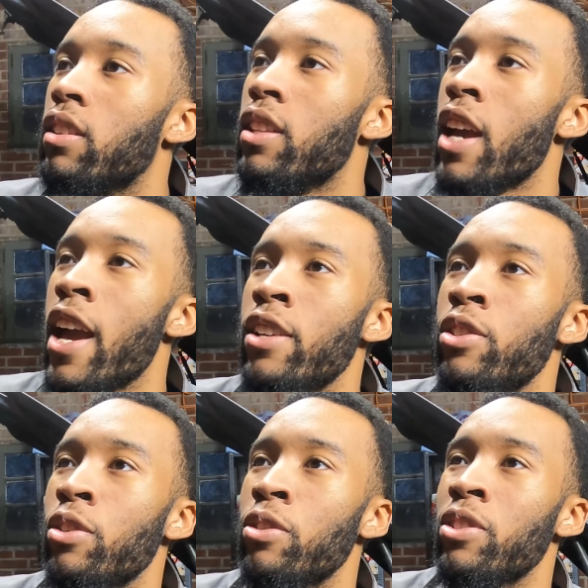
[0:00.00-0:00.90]
the
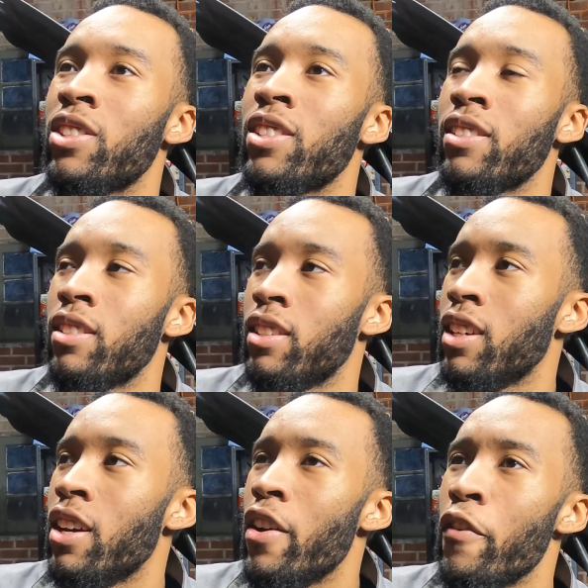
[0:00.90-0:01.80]
angels
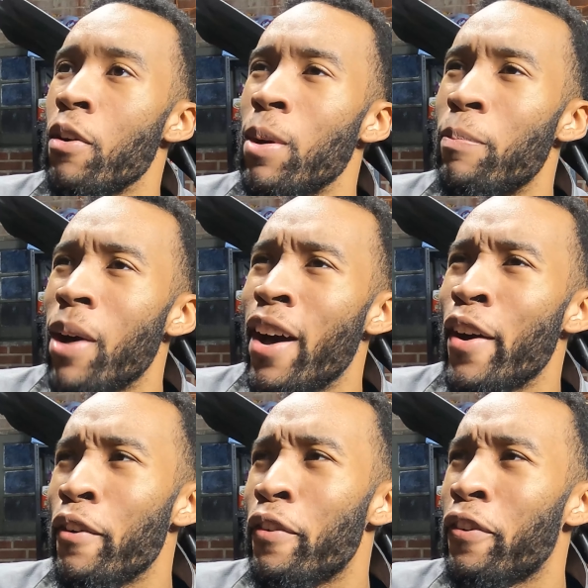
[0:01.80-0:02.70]
from
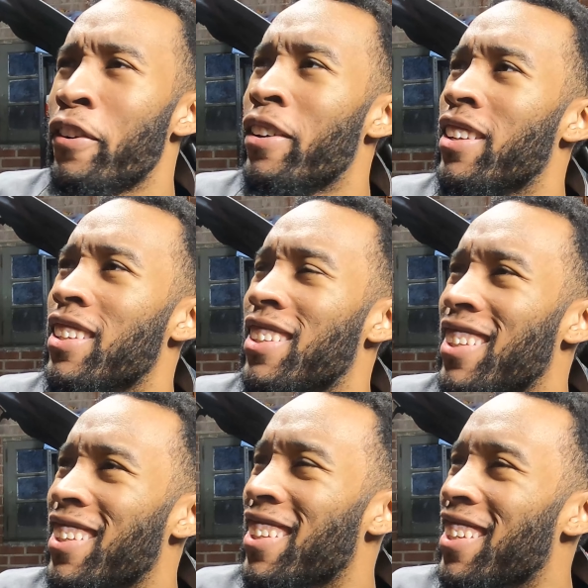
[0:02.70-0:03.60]
above.
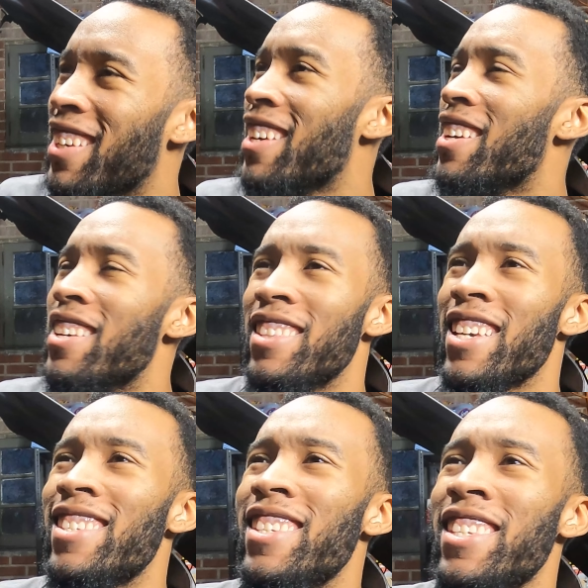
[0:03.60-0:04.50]

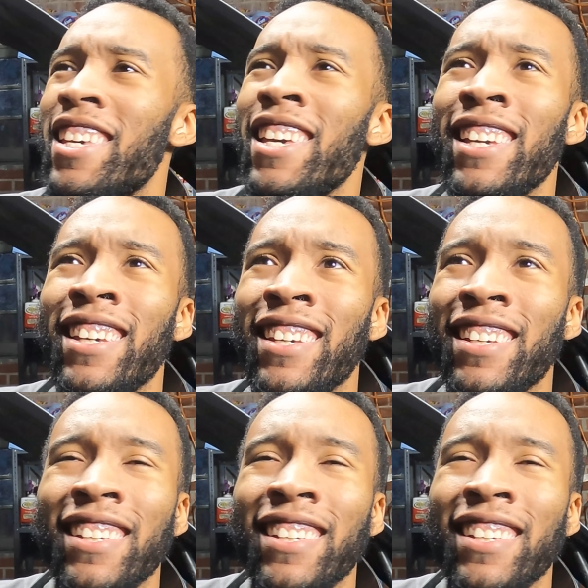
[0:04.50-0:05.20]
They sing.